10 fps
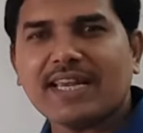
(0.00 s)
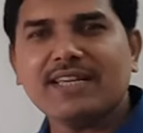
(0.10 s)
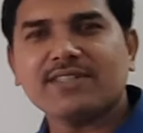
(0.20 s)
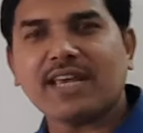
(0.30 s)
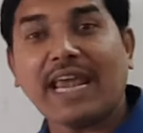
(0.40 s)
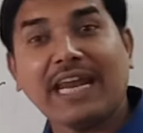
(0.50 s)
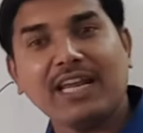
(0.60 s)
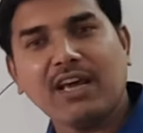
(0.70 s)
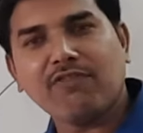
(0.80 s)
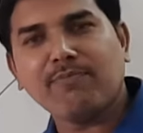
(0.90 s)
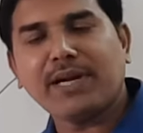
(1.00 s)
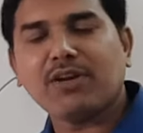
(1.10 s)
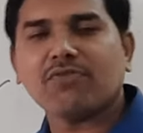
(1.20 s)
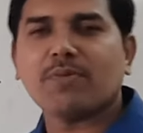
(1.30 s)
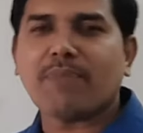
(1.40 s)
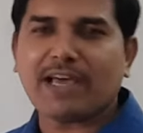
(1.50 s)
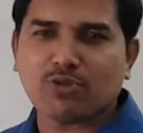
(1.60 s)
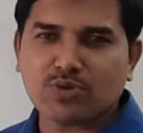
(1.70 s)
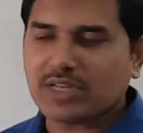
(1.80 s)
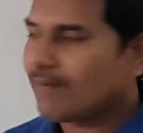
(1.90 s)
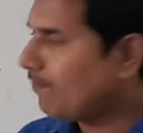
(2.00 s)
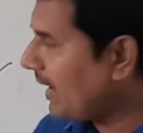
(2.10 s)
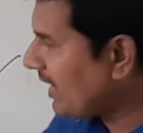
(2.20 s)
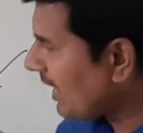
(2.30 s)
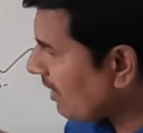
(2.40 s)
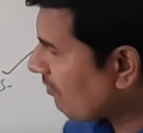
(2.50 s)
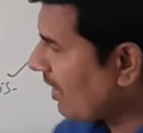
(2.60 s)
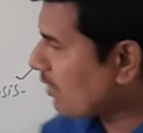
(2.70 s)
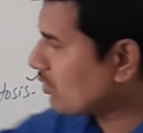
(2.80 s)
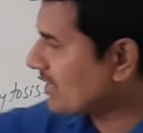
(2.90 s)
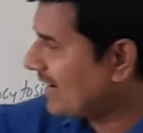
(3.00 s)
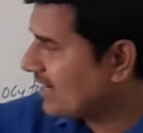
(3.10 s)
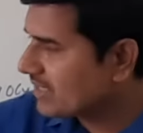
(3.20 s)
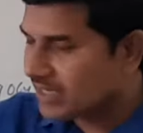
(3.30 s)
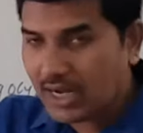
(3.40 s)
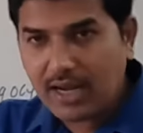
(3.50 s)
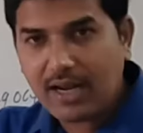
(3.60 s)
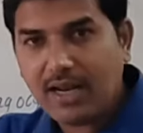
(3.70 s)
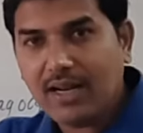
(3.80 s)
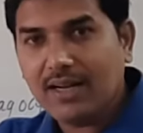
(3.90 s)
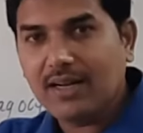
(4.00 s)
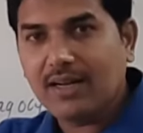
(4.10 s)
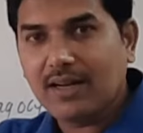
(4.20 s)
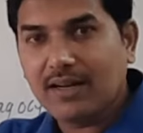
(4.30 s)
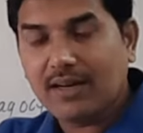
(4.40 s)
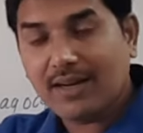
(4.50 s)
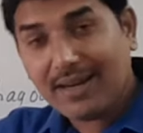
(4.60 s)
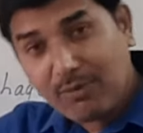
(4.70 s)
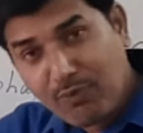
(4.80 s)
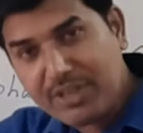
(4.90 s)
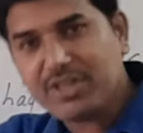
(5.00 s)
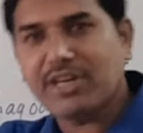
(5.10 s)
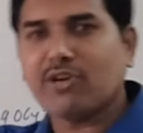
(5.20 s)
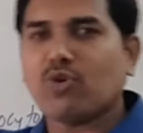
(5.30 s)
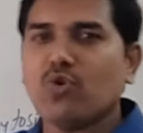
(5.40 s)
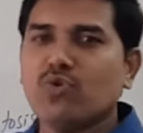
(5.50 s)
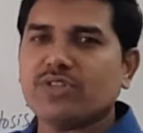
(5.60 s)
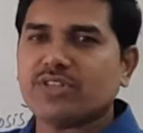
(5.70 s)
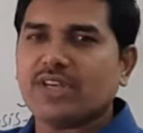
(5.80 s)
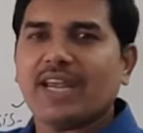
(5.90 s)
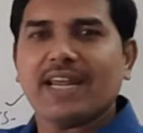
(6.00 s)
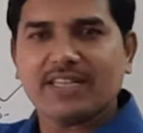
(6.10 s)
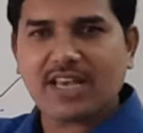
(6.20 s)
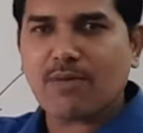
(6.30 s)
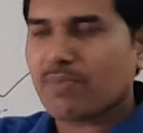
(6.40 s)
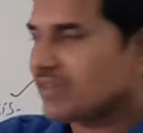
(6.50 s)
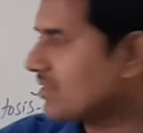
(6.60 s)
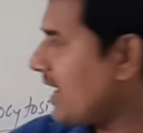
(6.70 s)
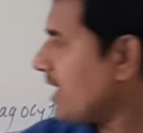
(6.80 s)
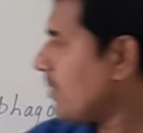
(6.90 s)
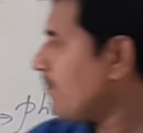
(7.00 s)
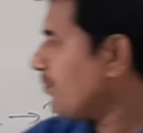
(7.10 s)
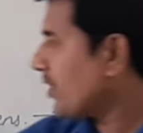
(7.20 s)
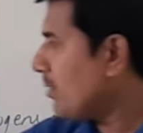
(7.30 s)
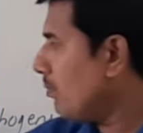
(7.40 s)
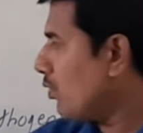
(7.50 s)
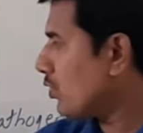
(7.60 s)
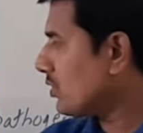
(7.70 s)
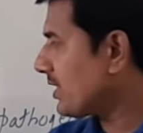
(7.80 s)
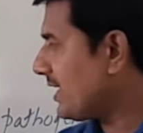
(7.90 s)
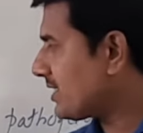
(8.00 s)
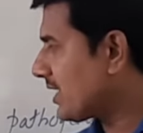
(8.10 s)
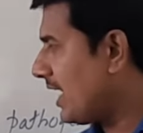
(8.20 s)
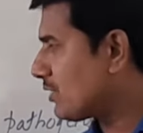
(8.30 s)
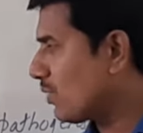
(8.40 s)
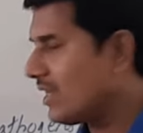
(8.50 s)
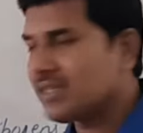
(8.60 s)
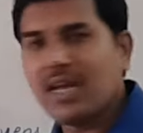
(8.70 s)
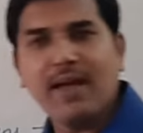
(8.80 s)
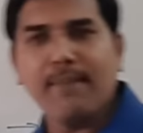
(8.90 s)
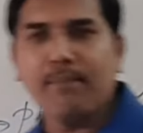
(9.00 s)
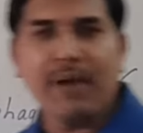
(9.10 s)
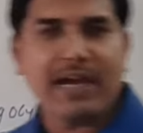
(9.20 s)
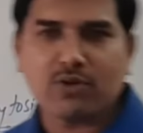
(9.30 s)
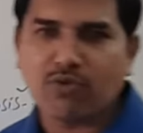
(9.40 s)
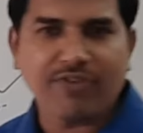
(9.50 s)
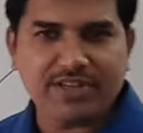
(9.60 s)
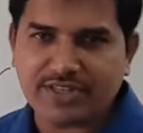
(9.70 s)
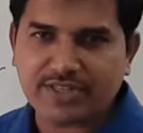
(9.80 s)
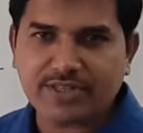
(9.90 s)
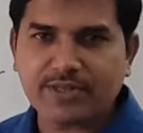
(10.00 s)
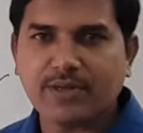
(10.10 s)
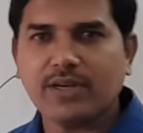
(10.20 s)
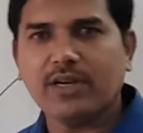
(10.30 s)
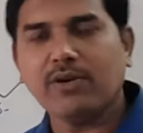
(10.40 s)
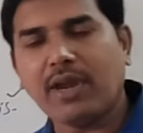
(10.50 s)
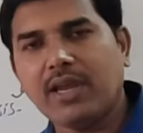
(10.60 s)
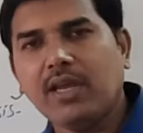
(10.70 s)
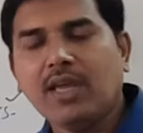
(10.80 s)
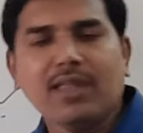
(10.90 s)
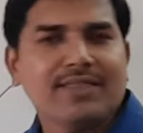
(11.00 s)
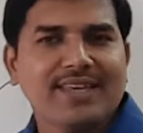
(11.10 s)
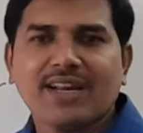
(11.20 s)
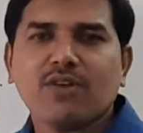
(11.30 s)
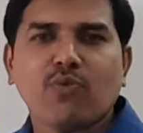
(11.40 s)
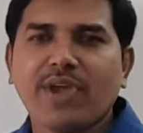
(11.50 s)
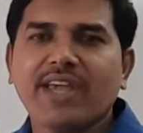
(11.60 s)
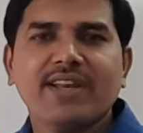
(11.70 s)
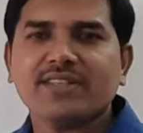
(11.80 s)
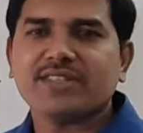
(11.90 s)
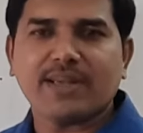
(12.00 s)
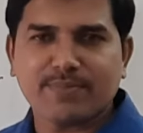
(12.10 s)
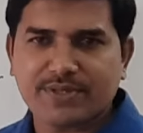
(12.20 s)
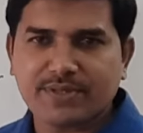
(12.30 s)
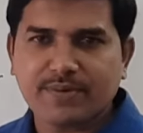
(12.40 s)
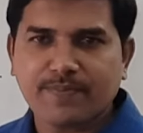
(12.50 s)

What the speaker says: is engulfment of the pathogen by a phagocytic cell, which includes examples like monocytes as well as macrophages. Okay, there are various steps